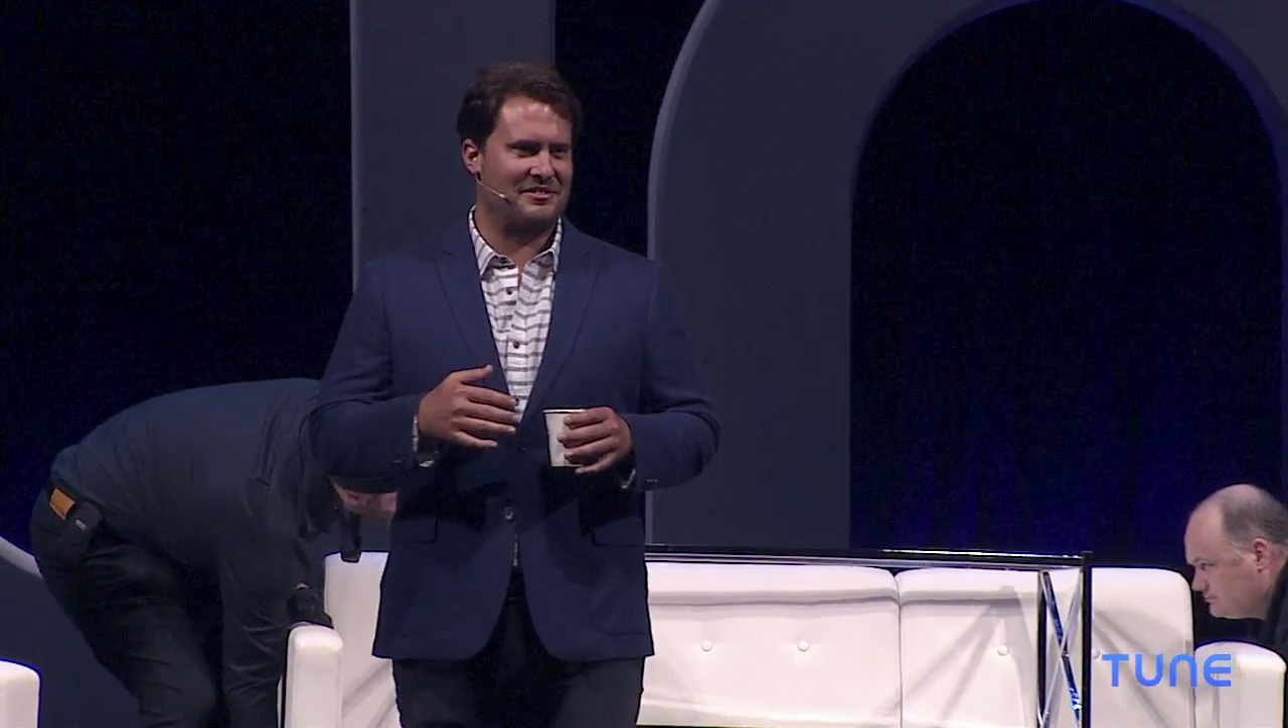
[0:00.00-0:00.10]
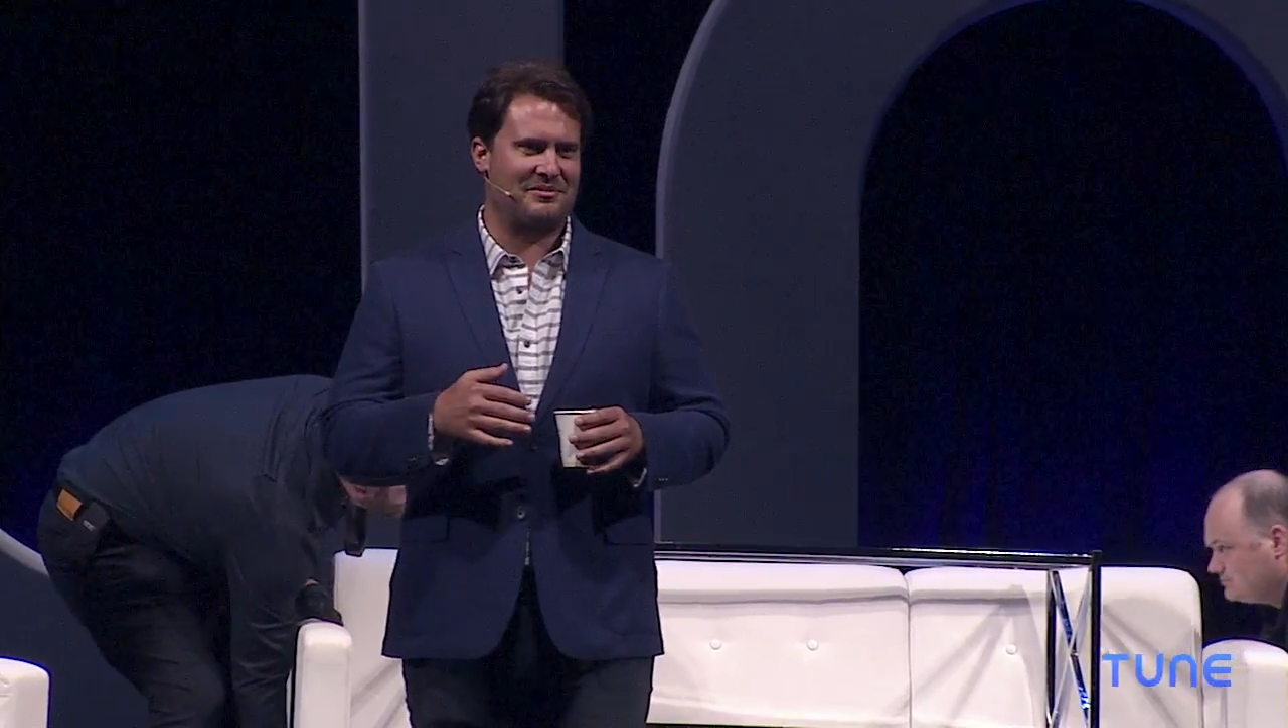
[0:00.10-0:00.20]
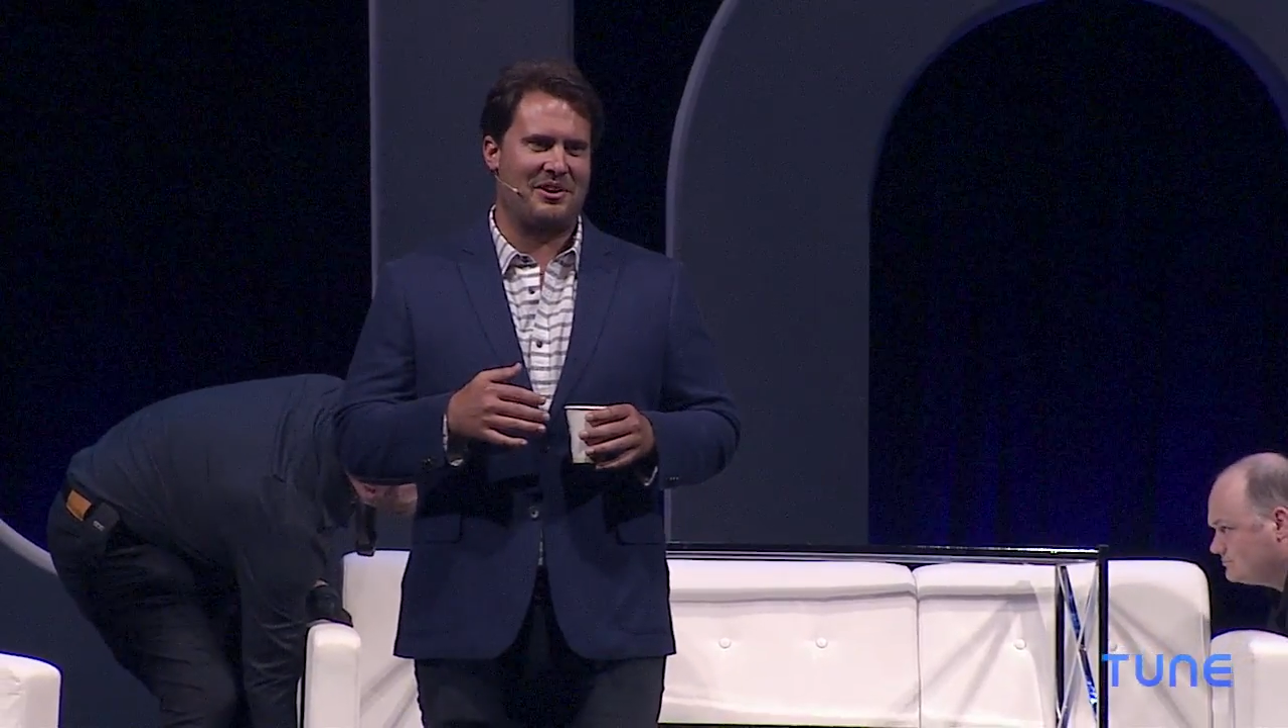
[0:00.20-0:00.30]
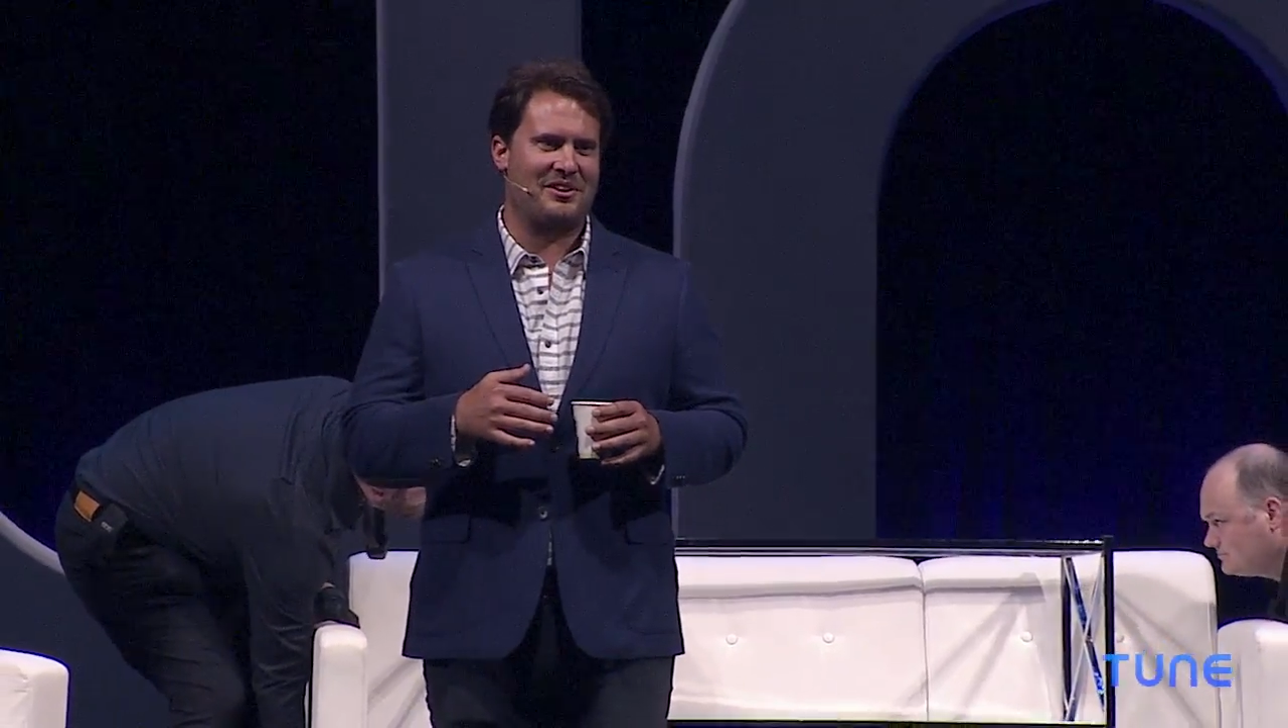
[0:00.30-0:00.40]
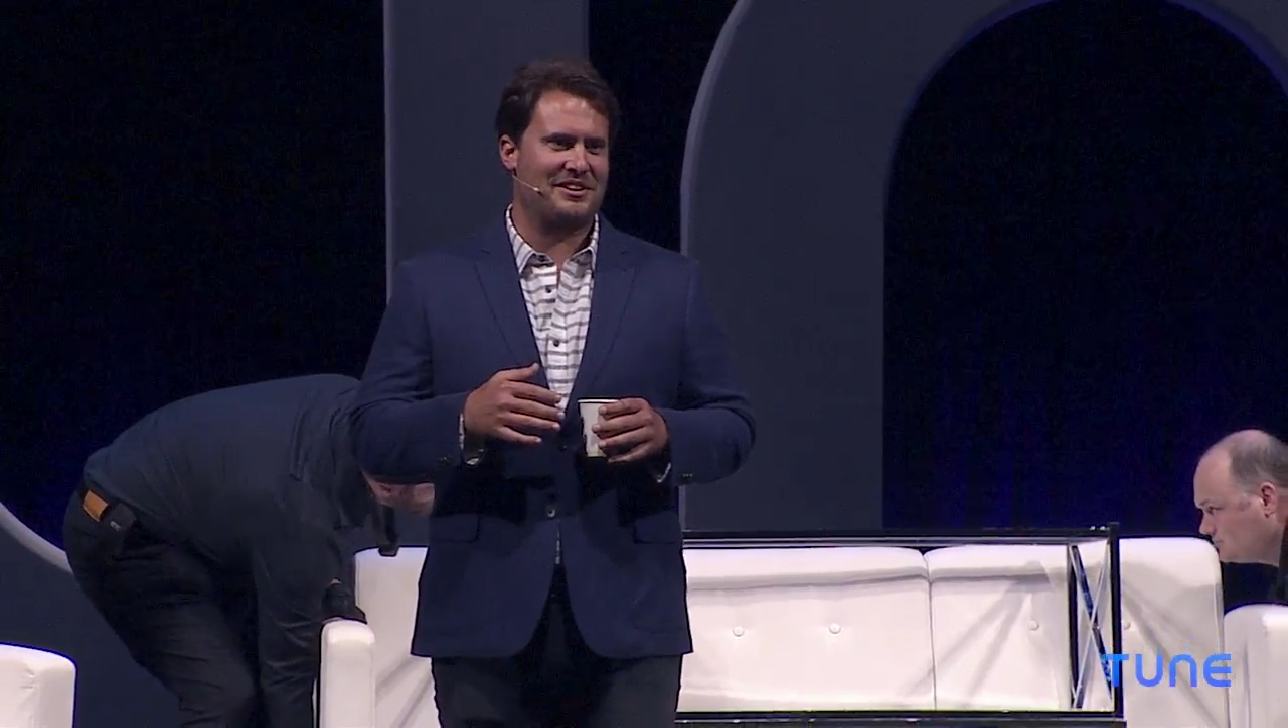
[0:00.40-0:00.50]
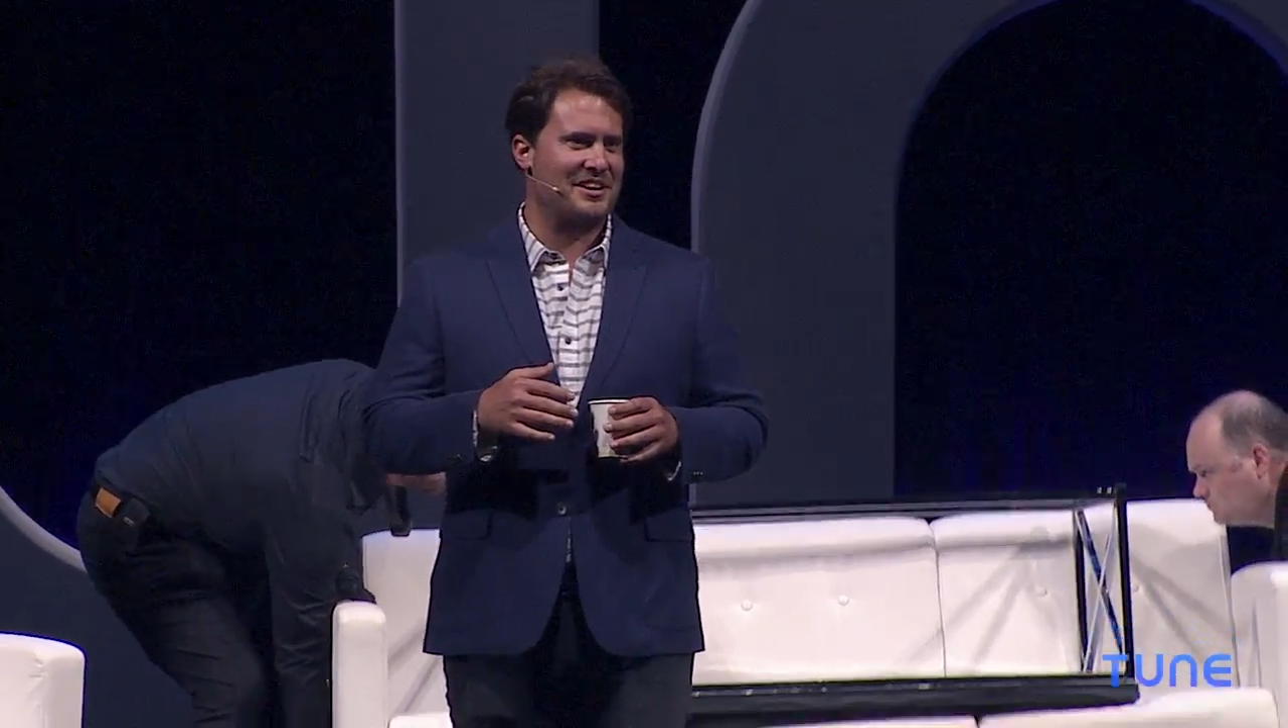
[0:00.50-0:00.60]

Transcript: enthralling